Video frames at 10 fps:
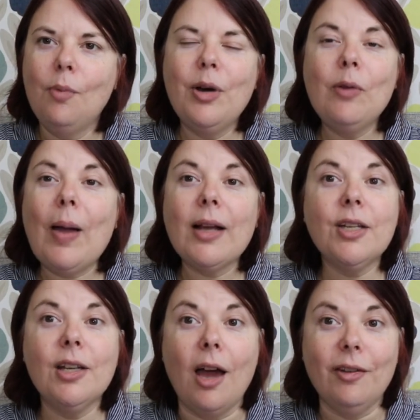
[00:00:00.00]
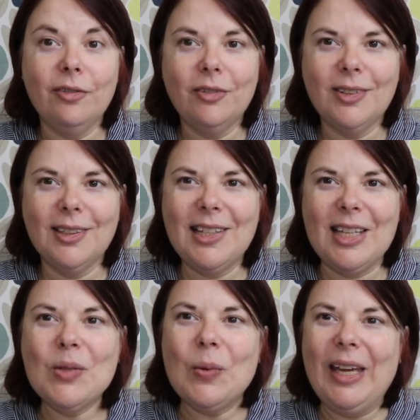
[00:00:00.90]
bring back to life
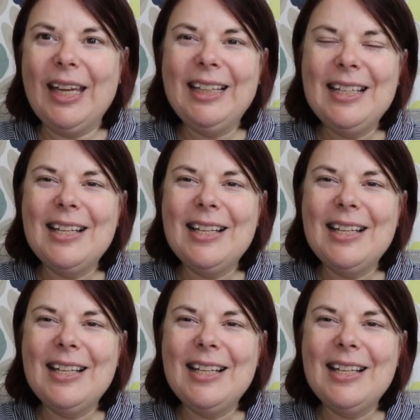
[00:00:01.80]
this week.